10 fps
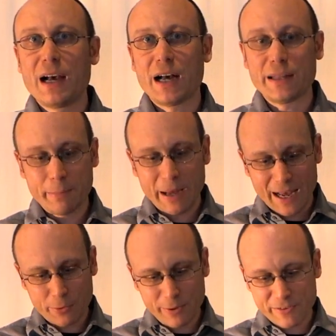On the
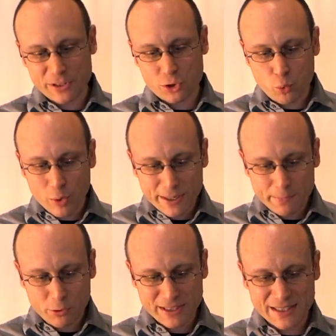back, we have a
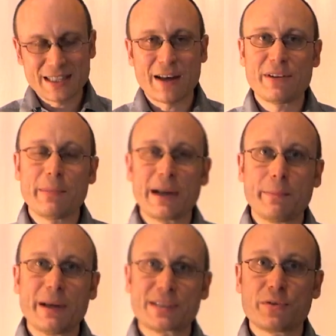20.7
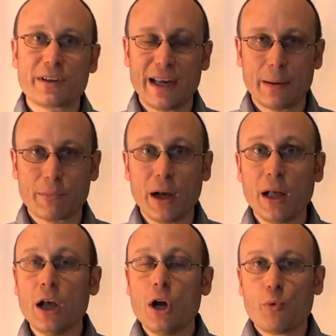megapixel
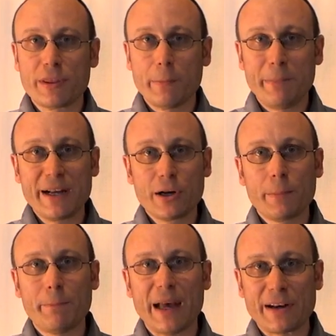camera with a
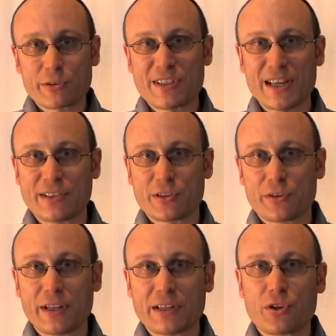bigger, better
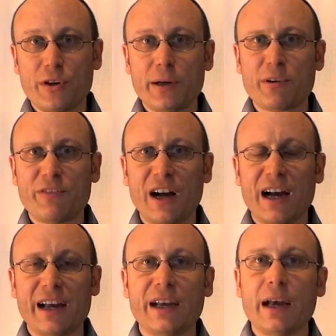sensor that's going to
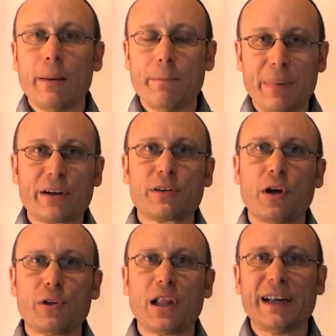provide better
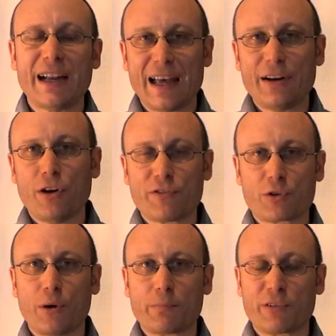low light and
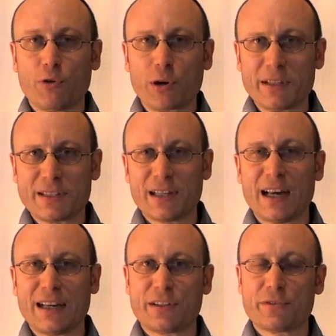overall performance than
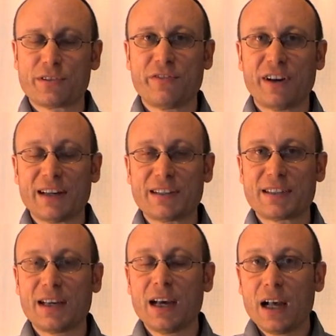last year's
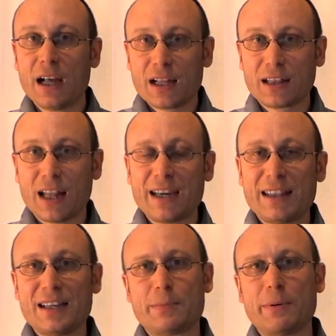device.
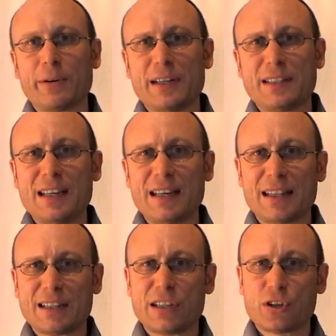Like the Xperia Z,
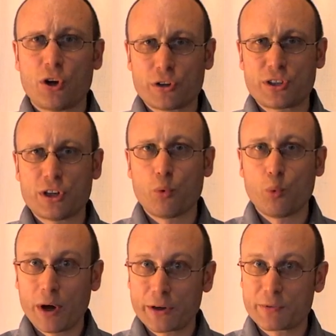this is also
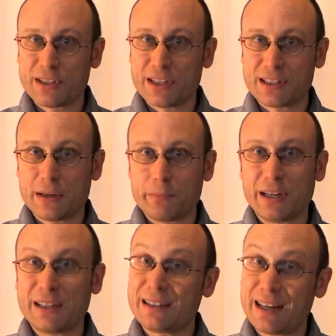water resistant,
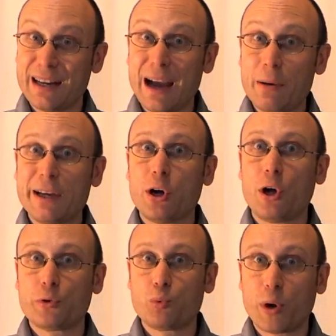but it can now be
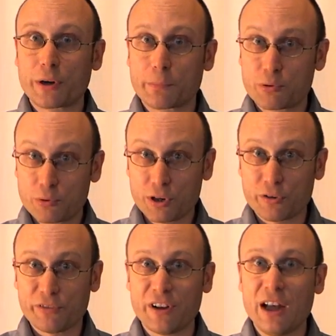called
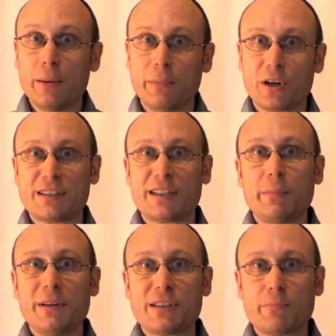waterproof because it
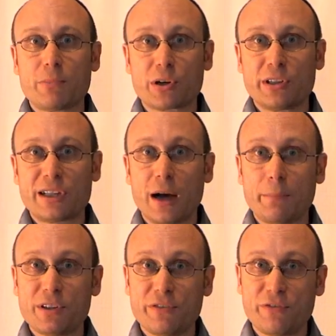can be submerged
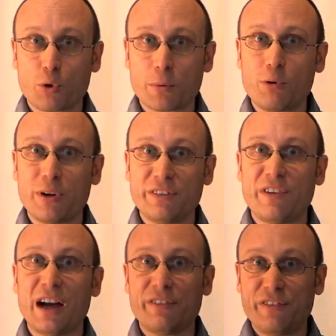up to
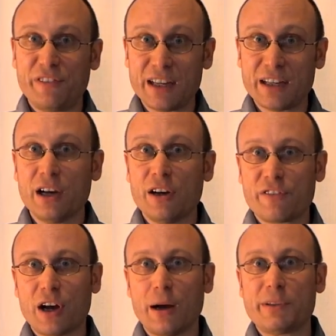4.5 feet
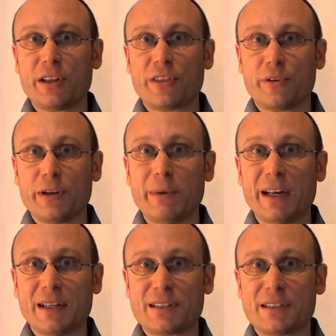for up to 30
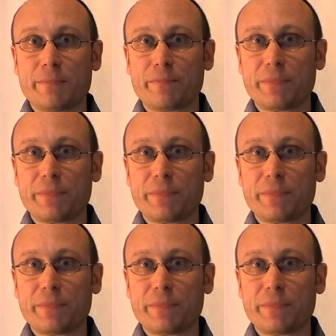minutes.